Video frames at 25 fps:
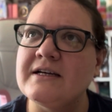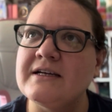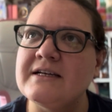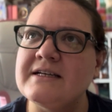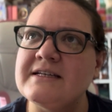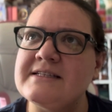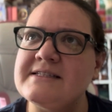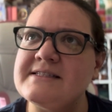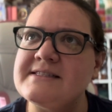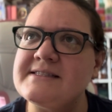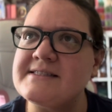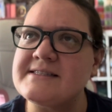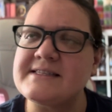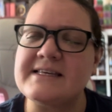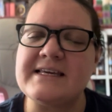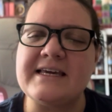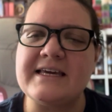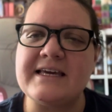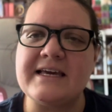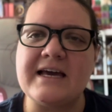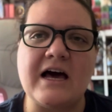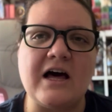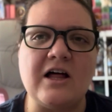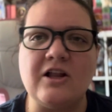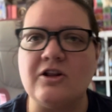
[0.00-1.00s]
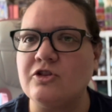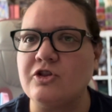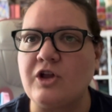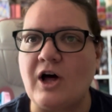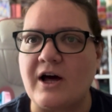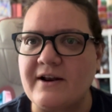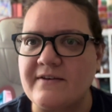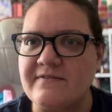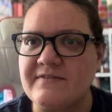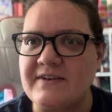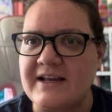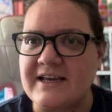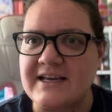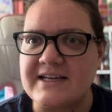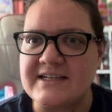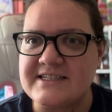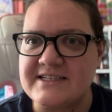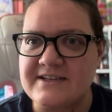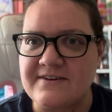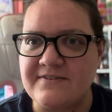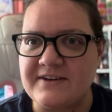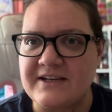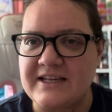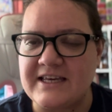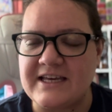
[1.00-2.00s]
see a lot of
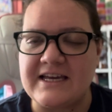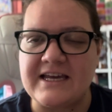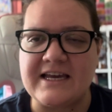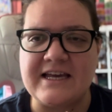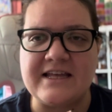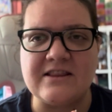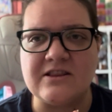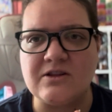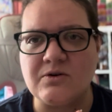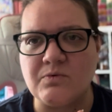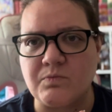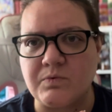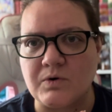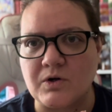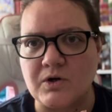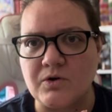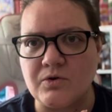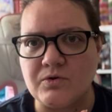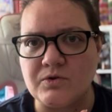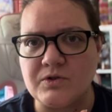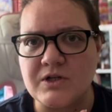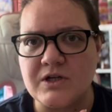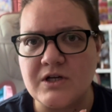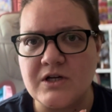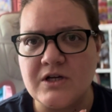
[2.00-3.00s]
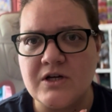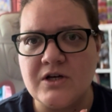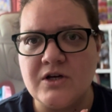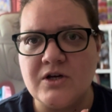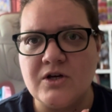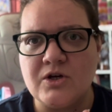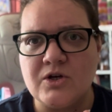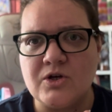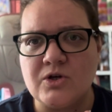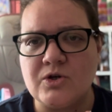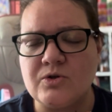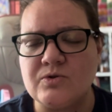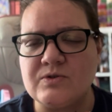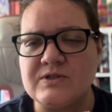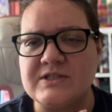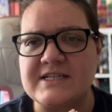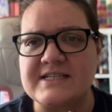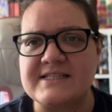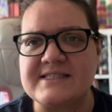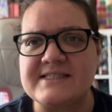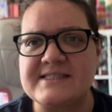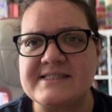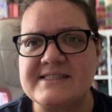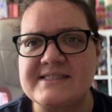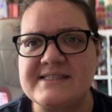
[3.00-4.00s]
negativity in the world, who
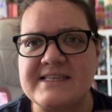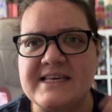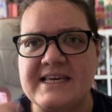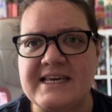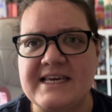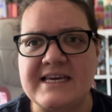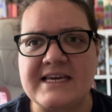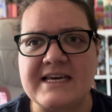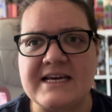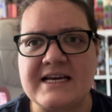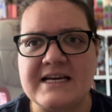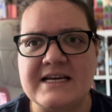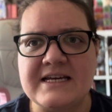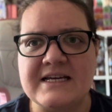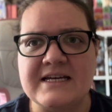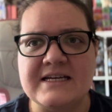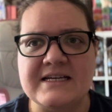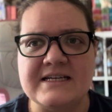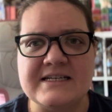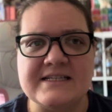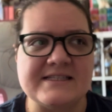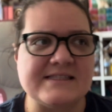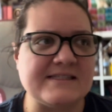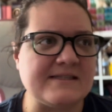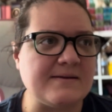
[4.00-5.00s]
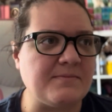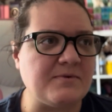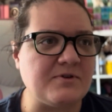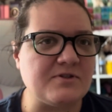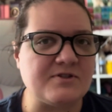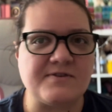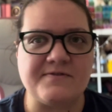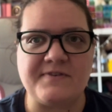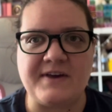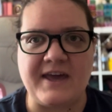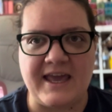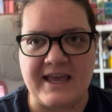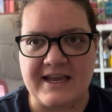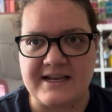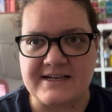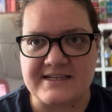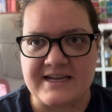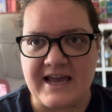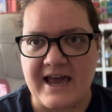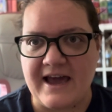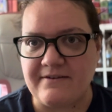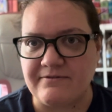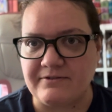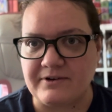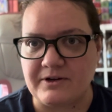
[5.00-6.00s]
just see symbols of hate
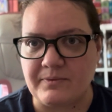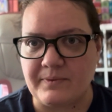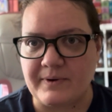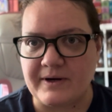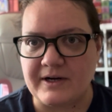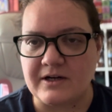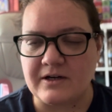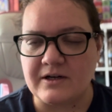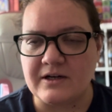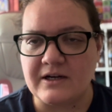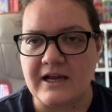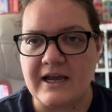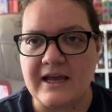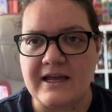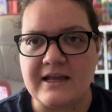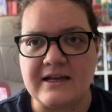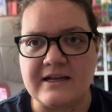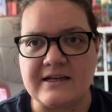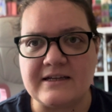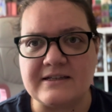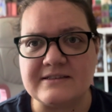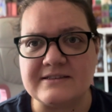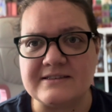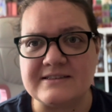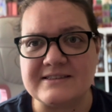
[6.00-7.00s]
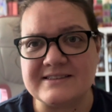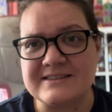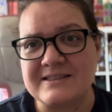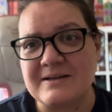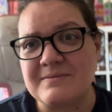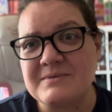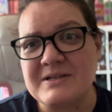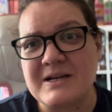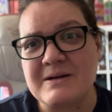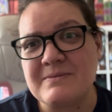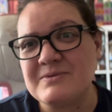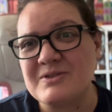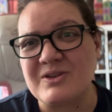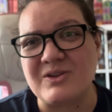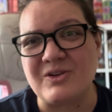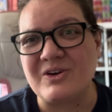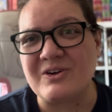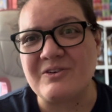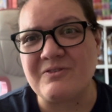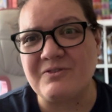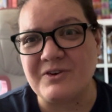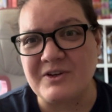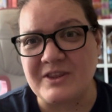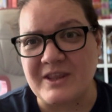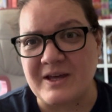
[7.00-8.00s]
everywhere and sometimes
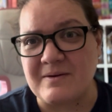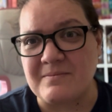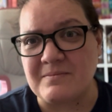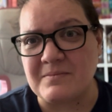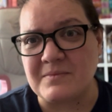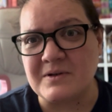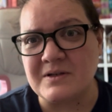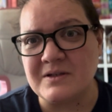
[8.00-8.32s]
look for them.